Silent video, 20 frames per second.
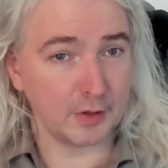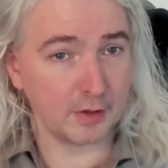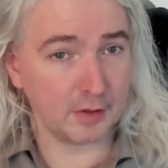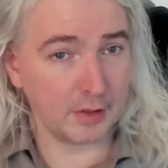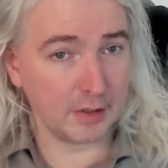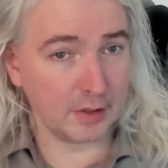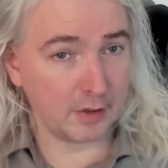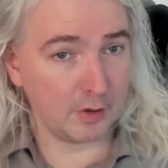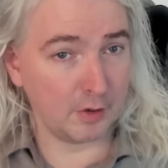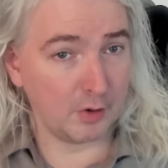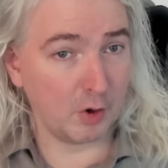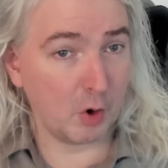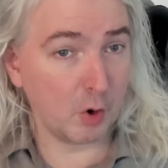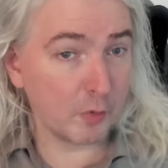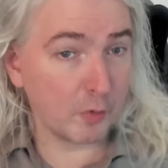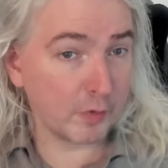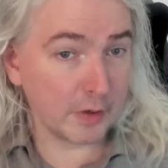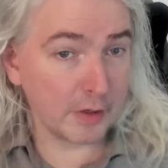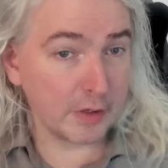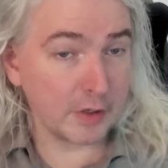little
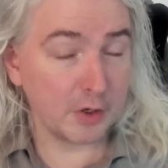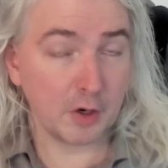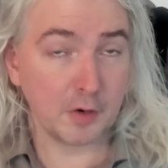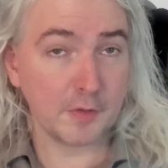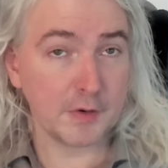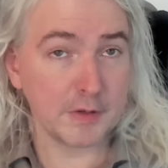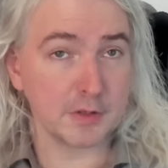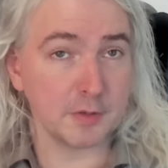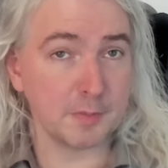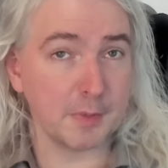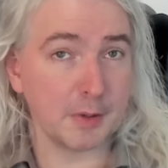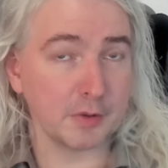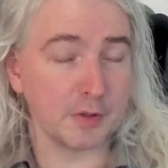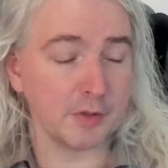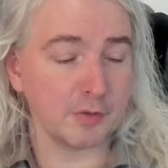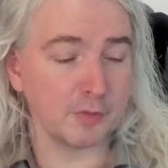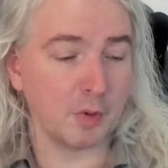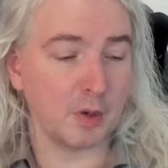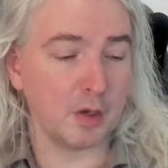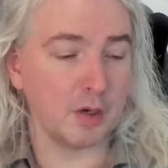overly nervous about
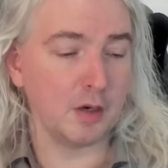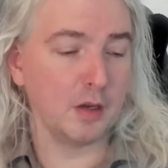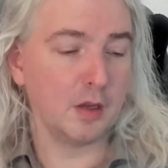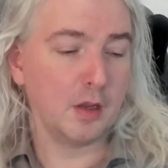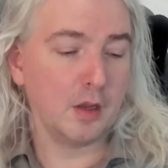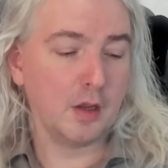this one.